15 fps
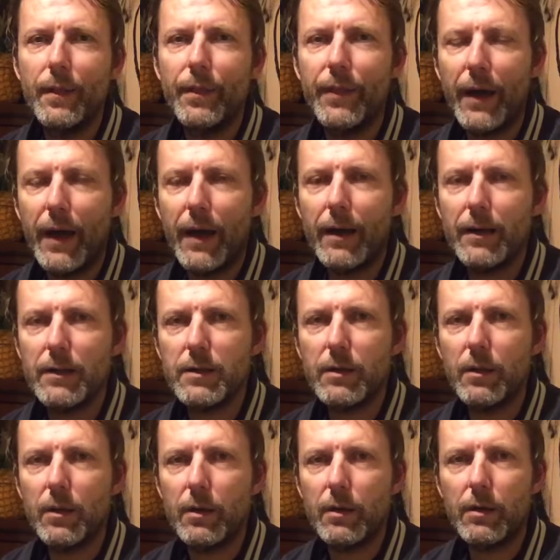That is
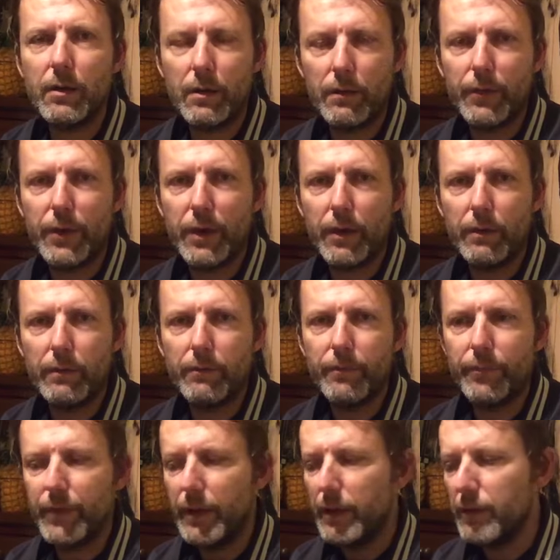like, you know,
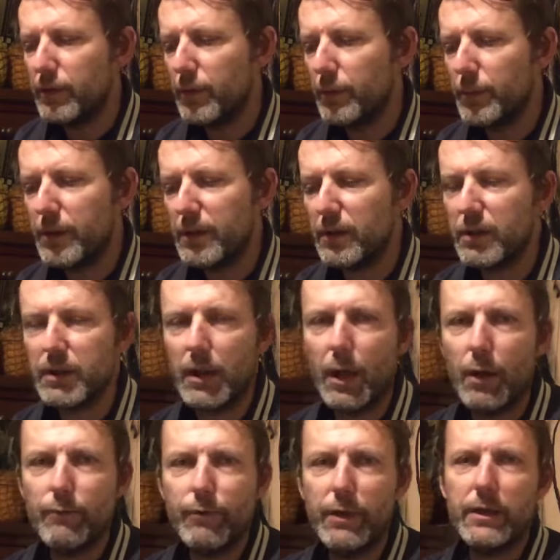somebody's a
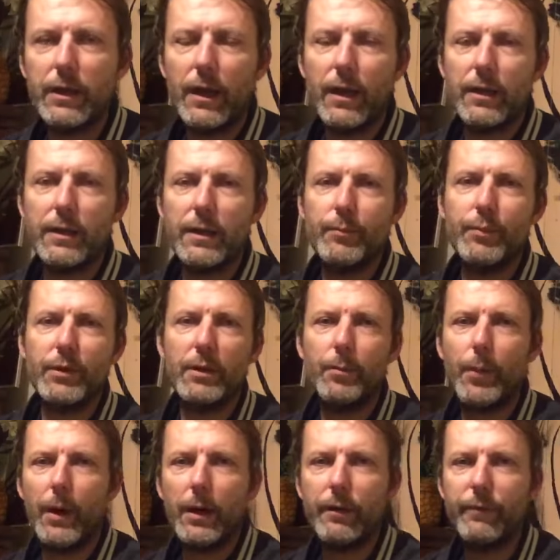slow reader and they bring it
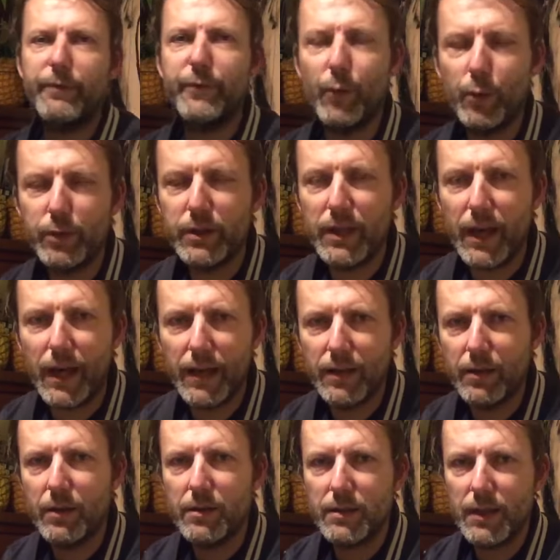back 48
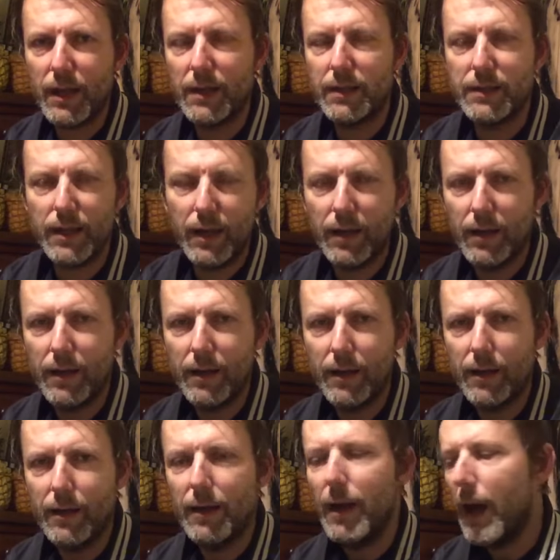years later
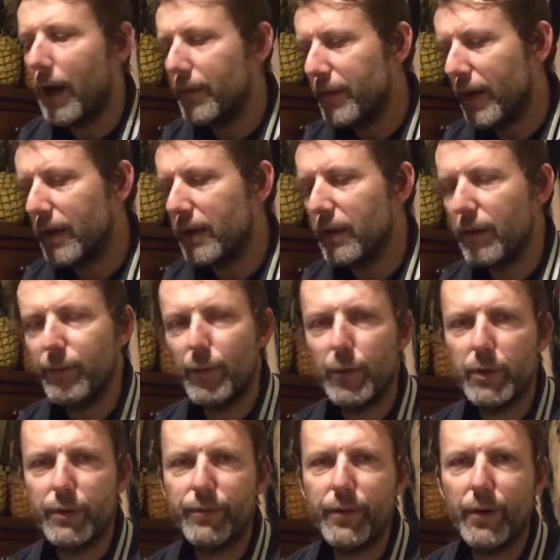and they
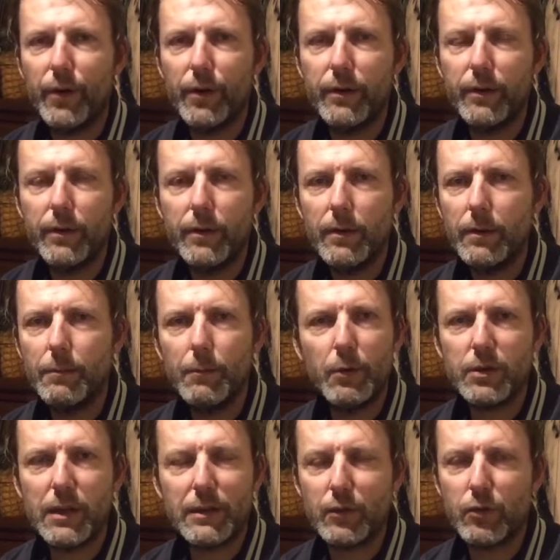avoid the fine.
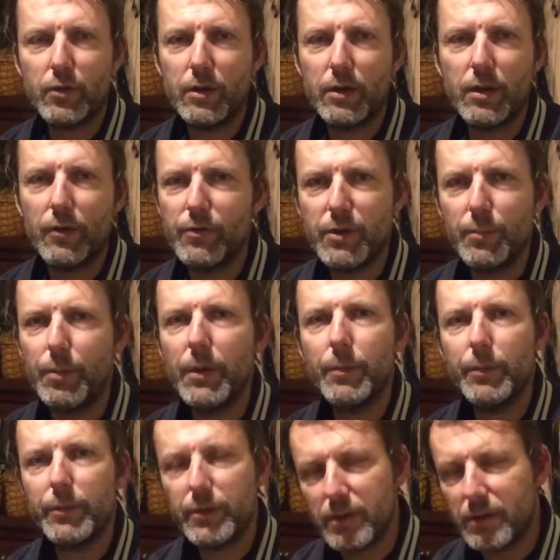That's just encouraging
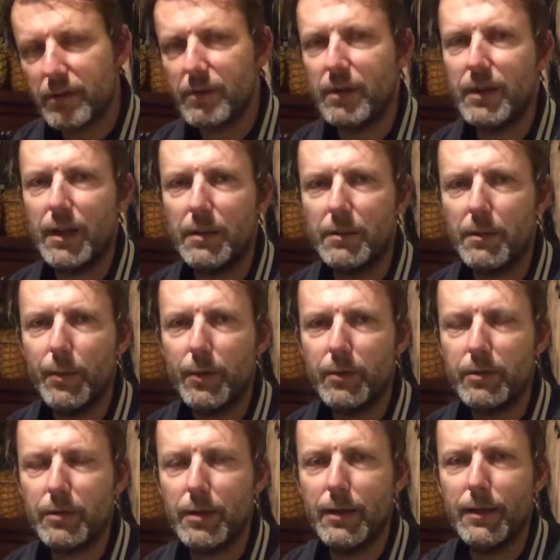people to keep the
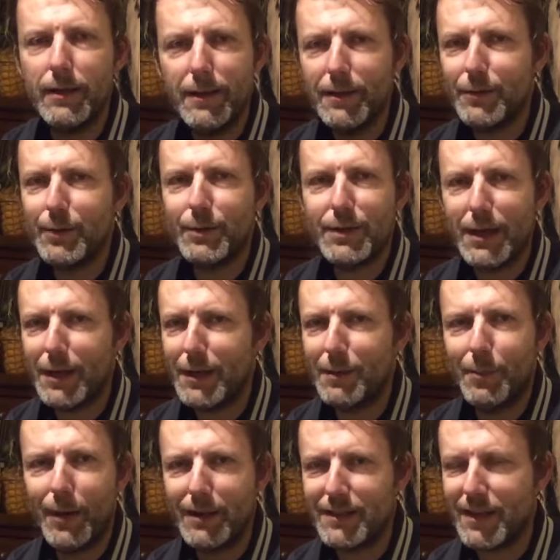books, to take
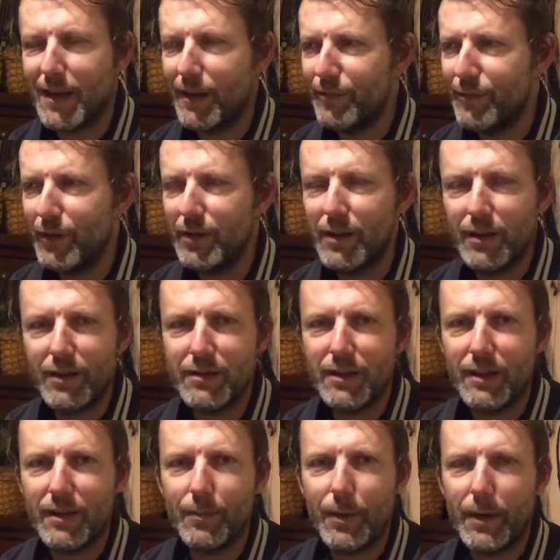them back. Say, oh, fuck it, I'll
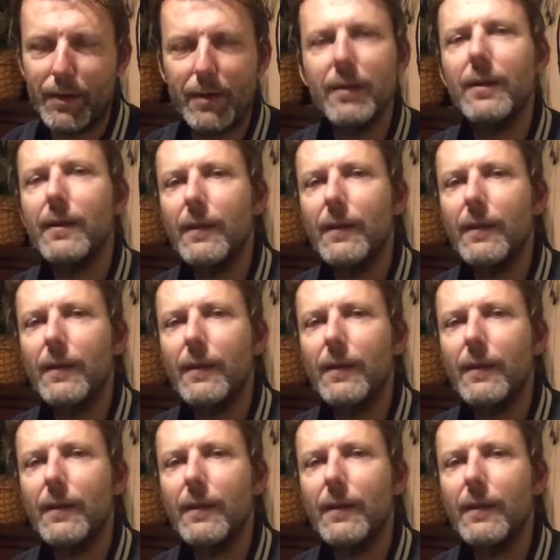take it back.